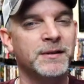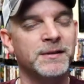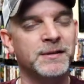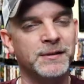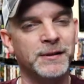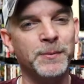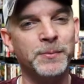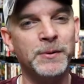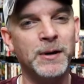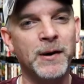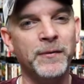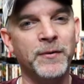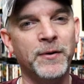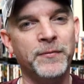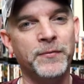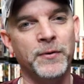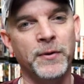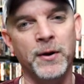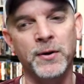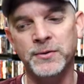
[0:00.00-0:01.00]
slipcover
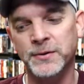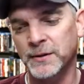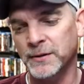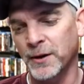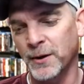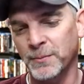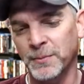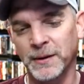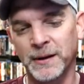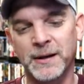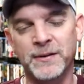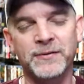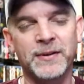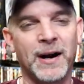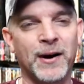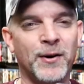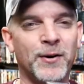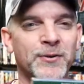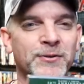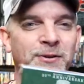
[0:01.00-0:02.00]
for those that don't believe
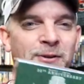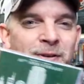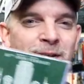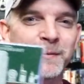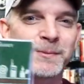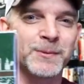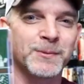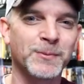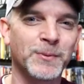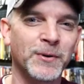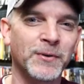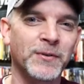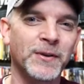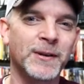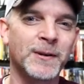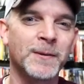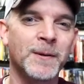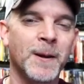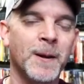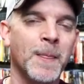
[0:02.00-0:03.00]
Die Hard is a Christmas
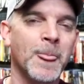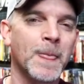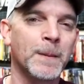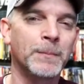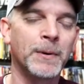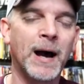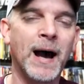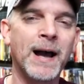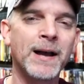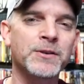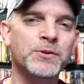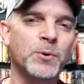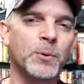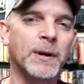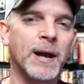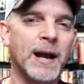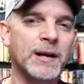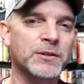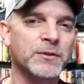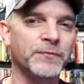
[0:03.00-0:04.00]
movie. But I enjoy
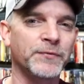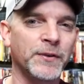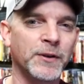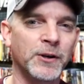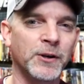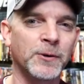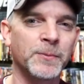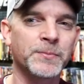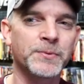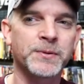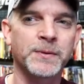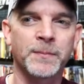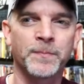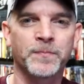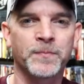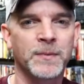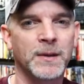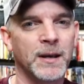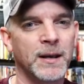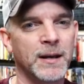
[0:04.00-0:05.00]
action films,
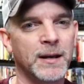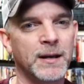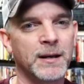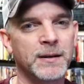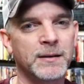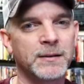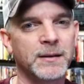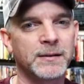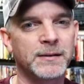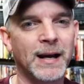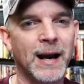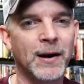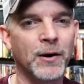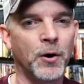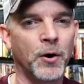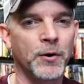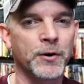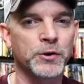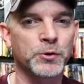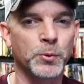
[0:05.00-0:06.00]
and Die
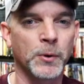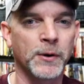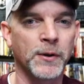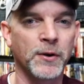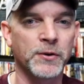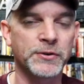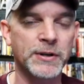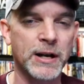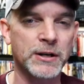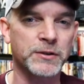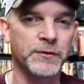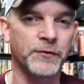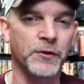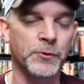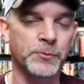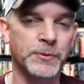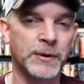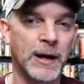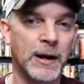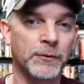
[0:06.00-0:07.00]
Hard is one of those action
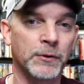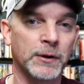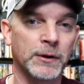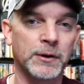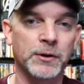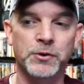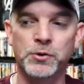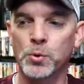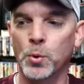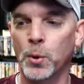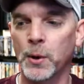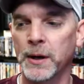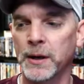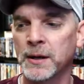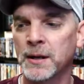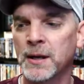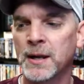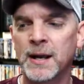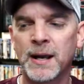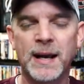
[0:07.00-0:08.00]
films that I really
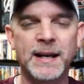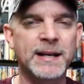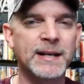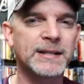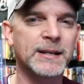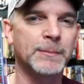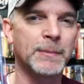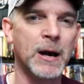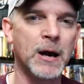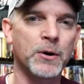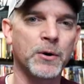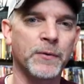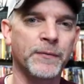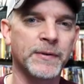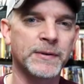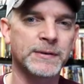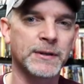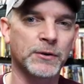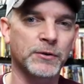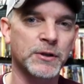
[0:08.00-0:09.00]
enjoy. It doesn't matter if
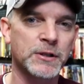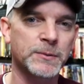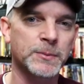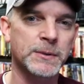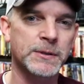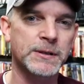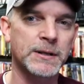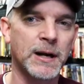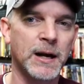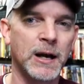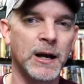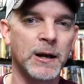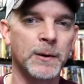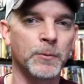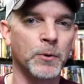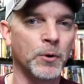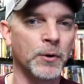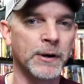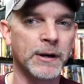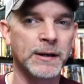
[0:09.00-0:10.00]
it's at Christmas
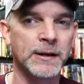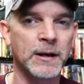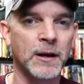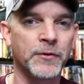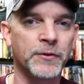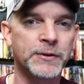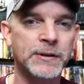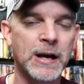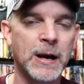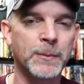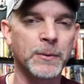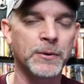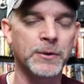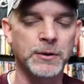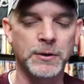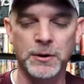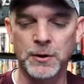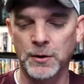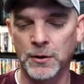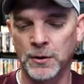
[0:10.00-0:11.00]
time or any other time of the
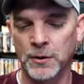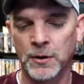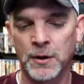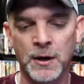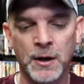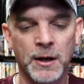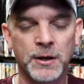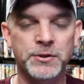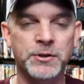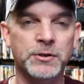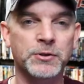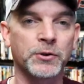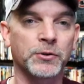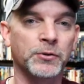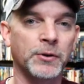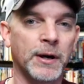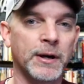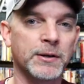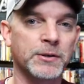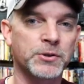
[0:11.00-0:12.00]
year. It's just a
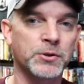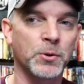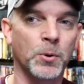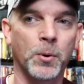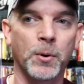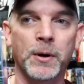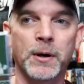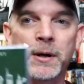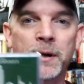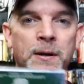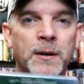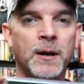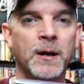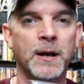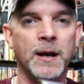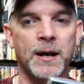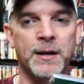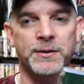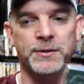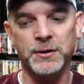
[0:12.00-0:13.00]
great story,
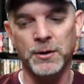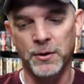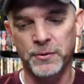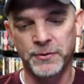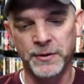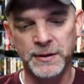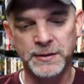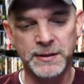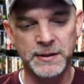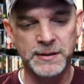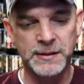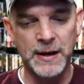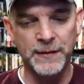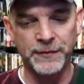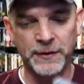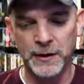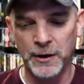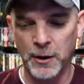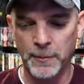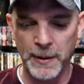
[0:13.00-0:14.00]
and so this is
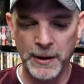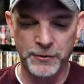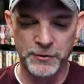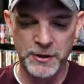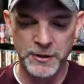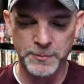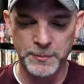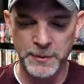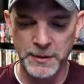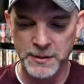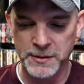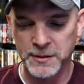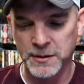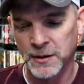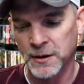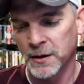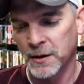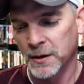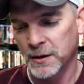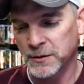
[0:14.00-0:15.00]
definitely on my
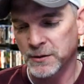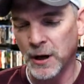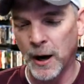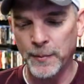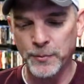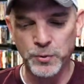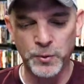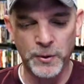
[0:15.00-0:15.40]
Christmas top